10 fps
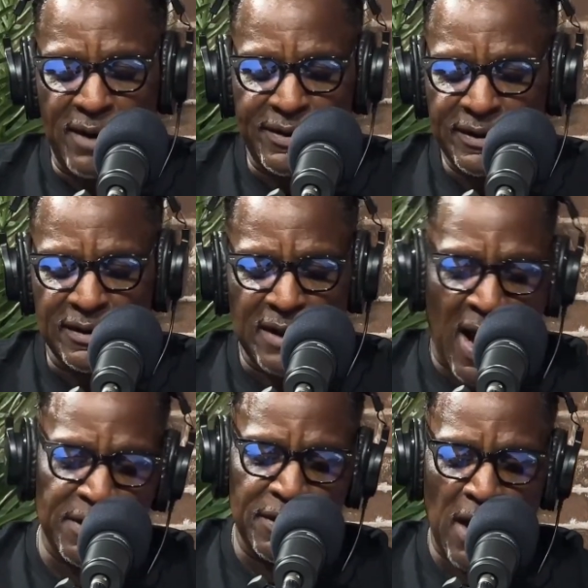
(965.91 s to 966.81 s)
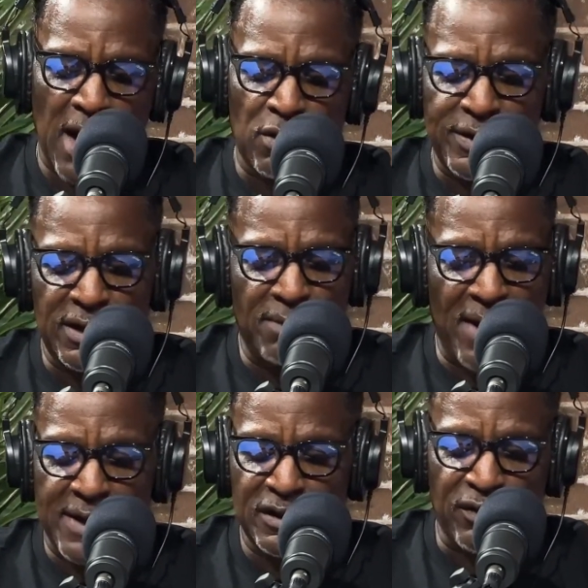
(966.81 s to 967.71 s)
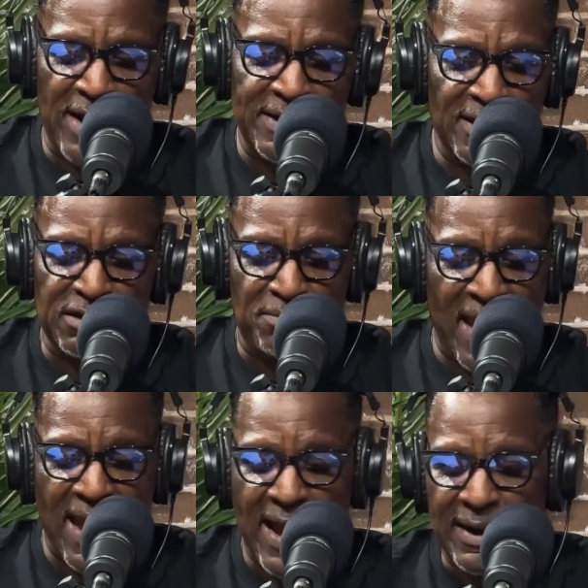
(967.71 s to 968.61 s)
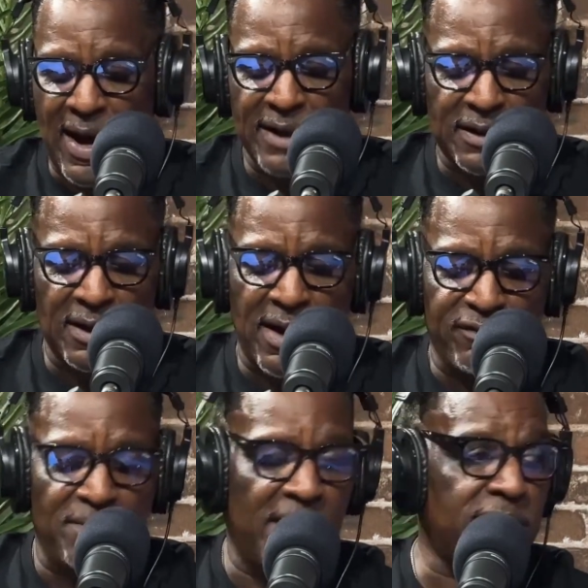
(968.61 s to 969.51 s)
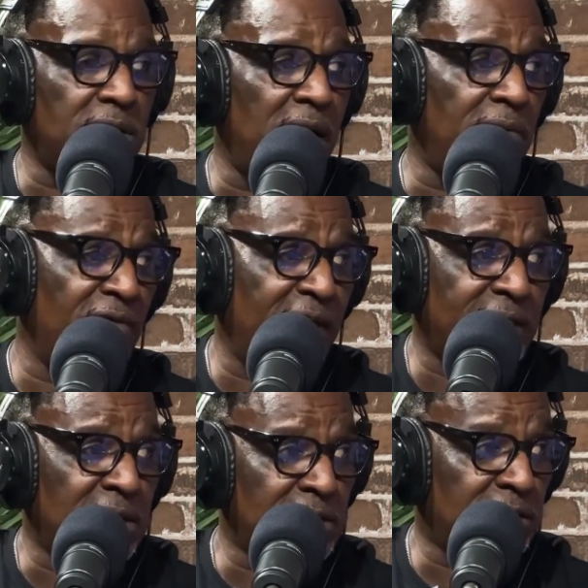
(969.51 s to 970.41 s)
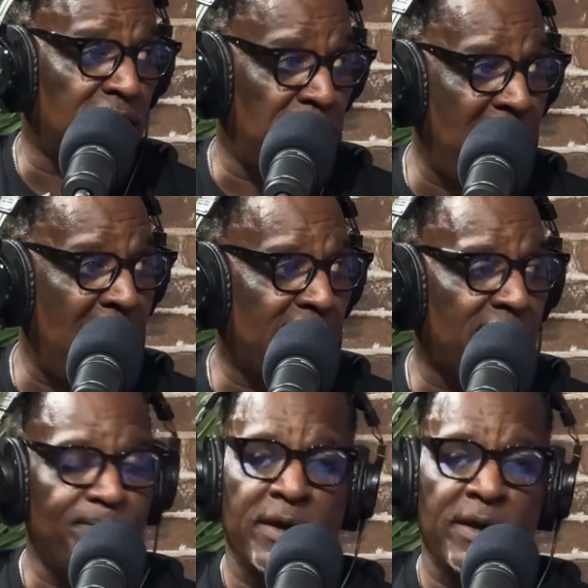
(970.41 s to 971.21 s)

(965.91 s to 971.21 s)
This is not a knock on anybody trying to get the bag. I think everybody should have access to the bag.